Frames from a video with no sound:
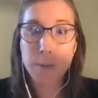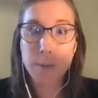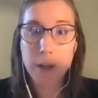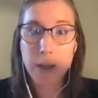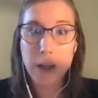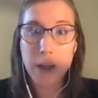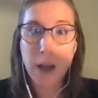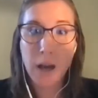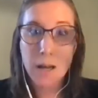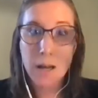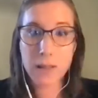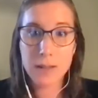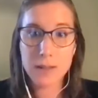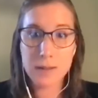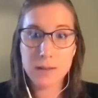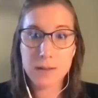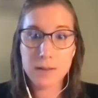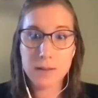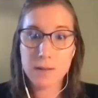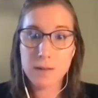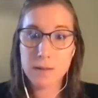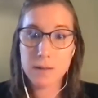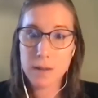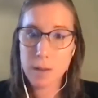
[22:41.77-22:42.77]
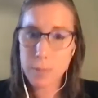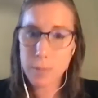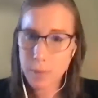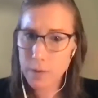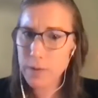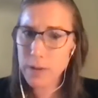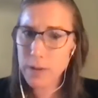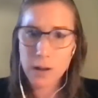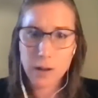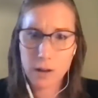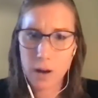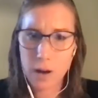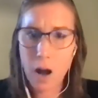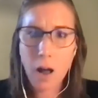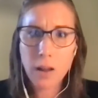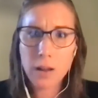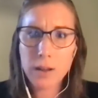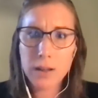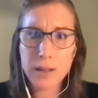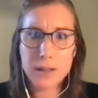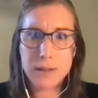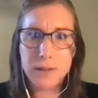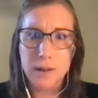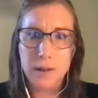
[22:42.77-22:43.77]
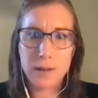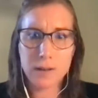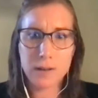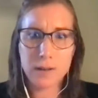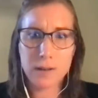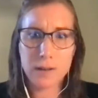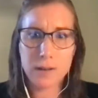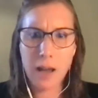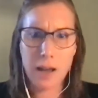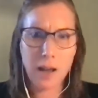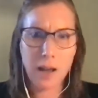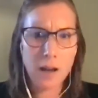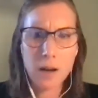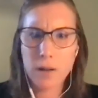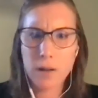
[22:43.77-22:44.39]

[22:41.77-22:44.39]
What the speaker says: because some of their colleagues are saying,